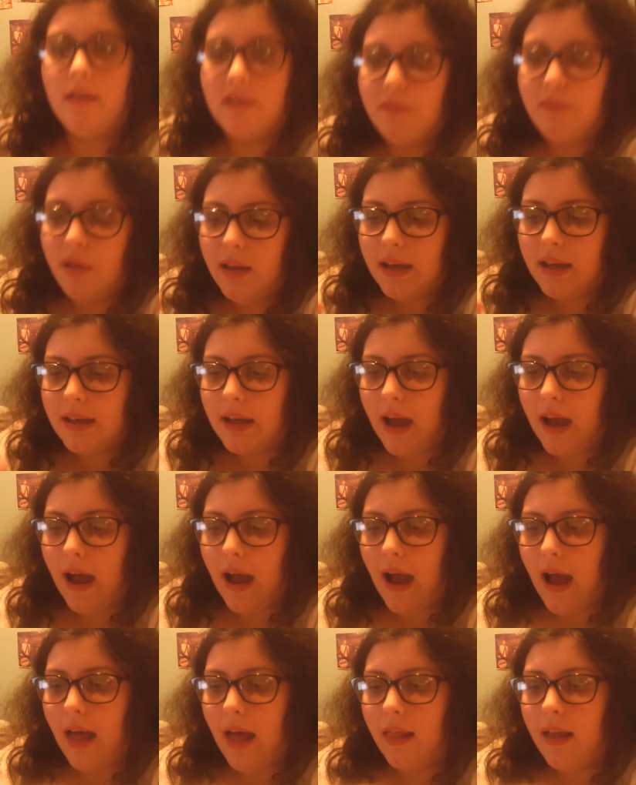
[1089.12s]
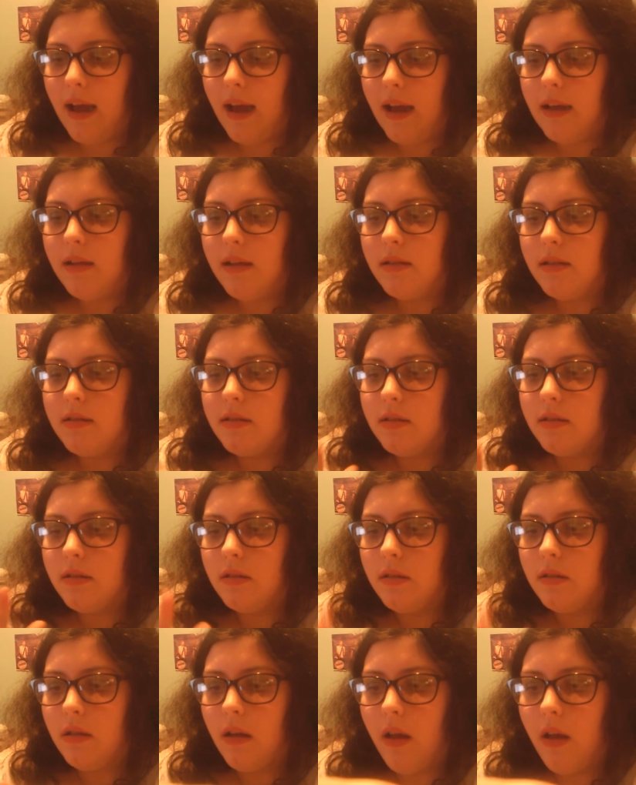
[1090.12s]
more like a highlight
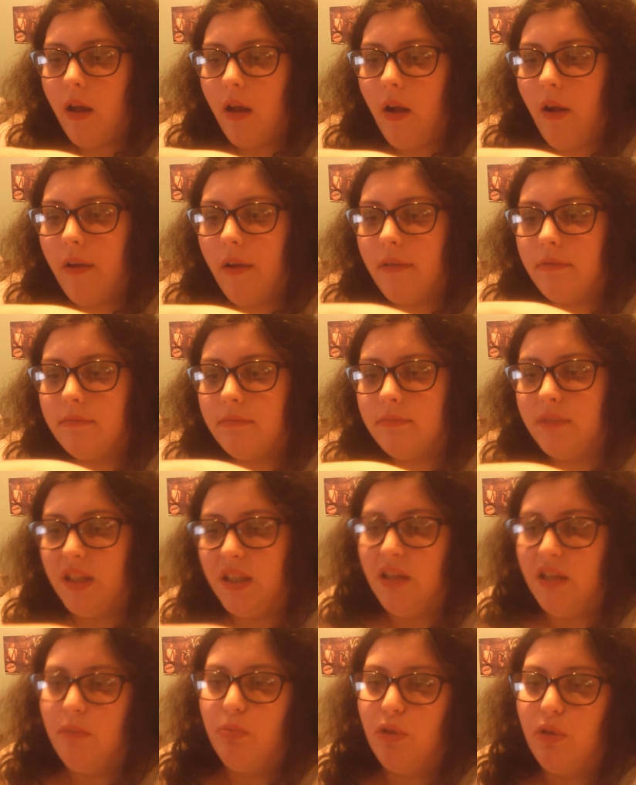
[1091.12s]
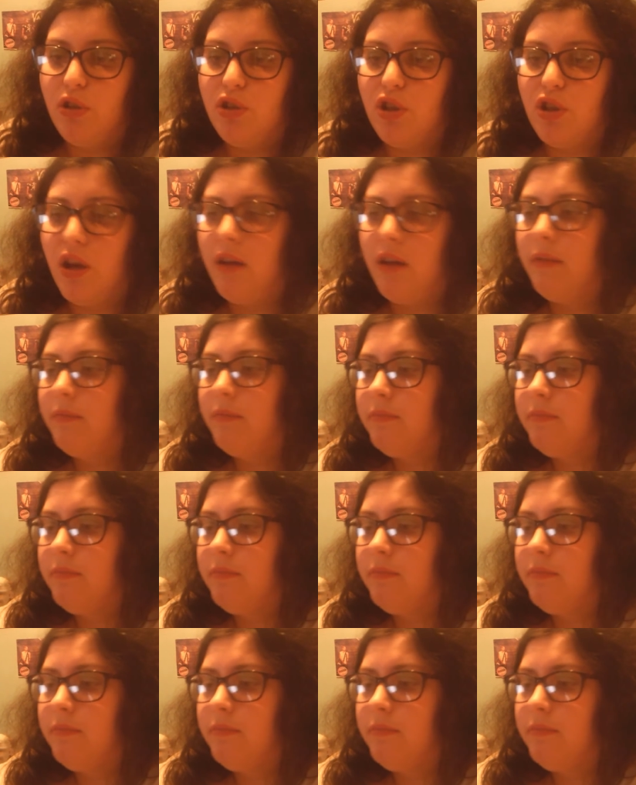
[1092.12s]
than a blusher.